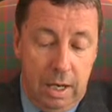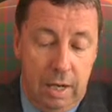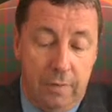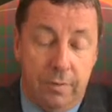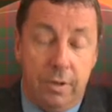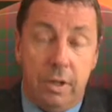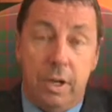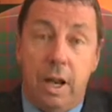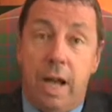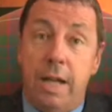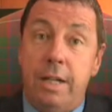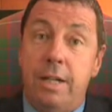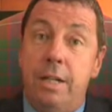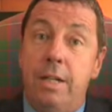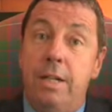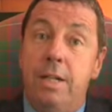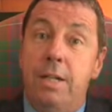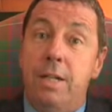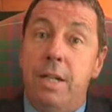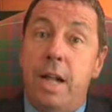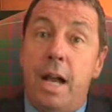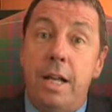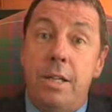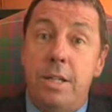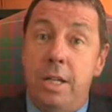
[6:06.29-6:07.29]
If you'd like to
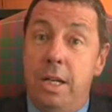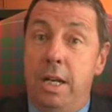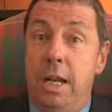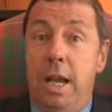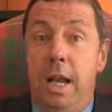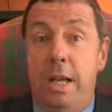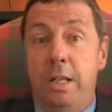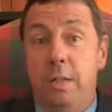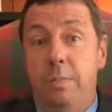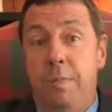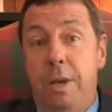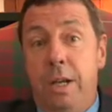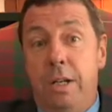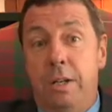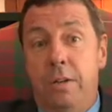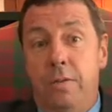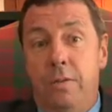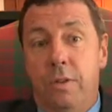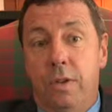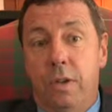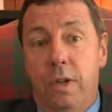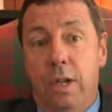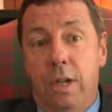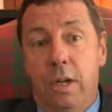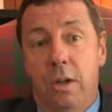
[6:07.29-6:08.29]
discuss any aspect
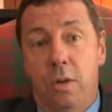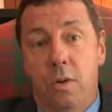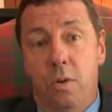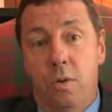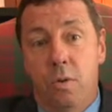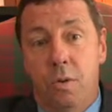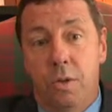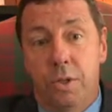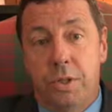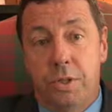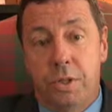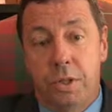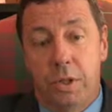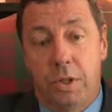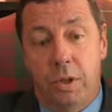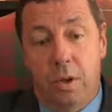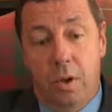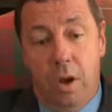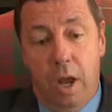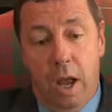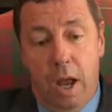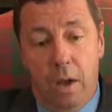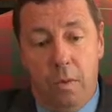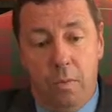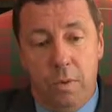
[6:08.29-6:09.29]
of the course
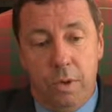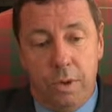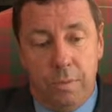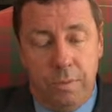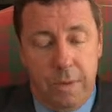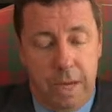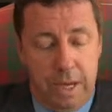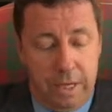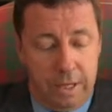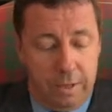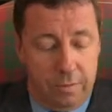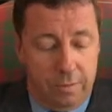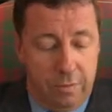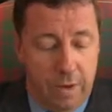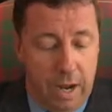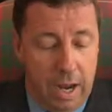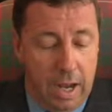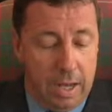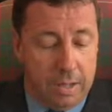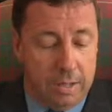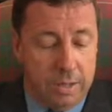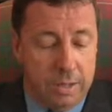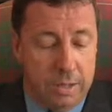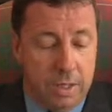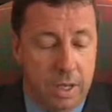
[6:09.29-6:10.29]
with me in
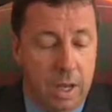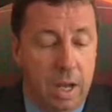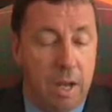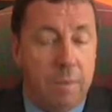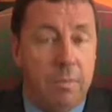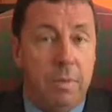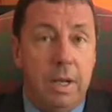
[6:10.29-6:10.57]
advance,